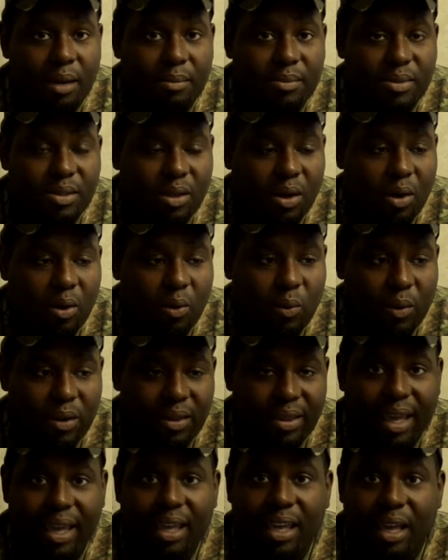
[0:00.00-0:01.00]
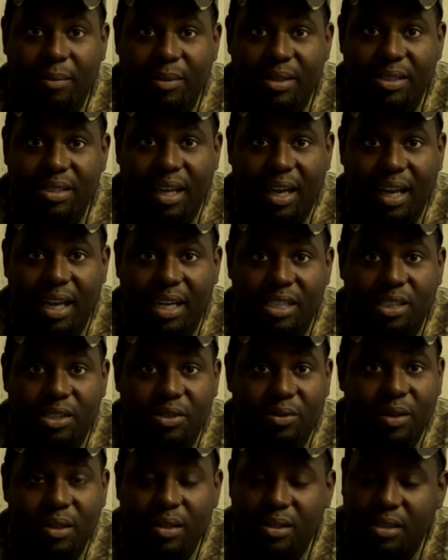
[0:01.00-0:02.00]
So when they come into
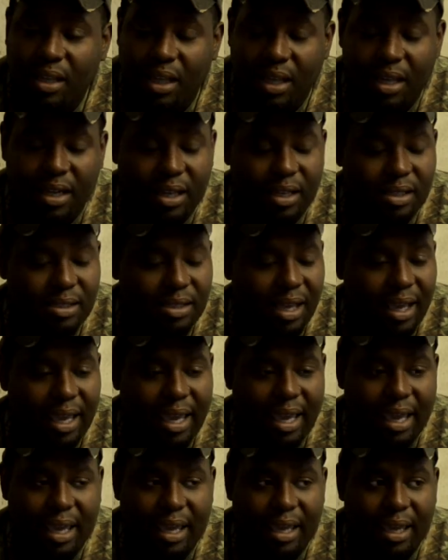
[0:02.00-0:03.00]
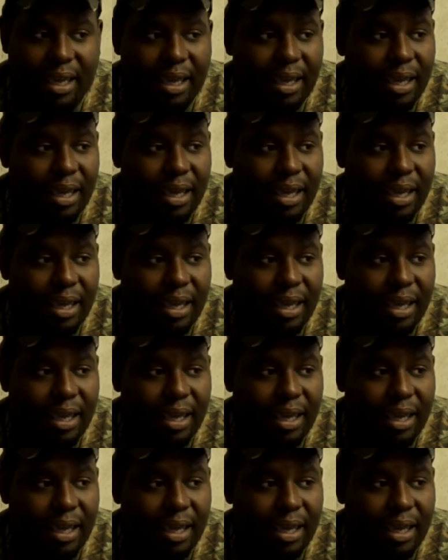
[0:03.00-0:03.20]
estrus, it's a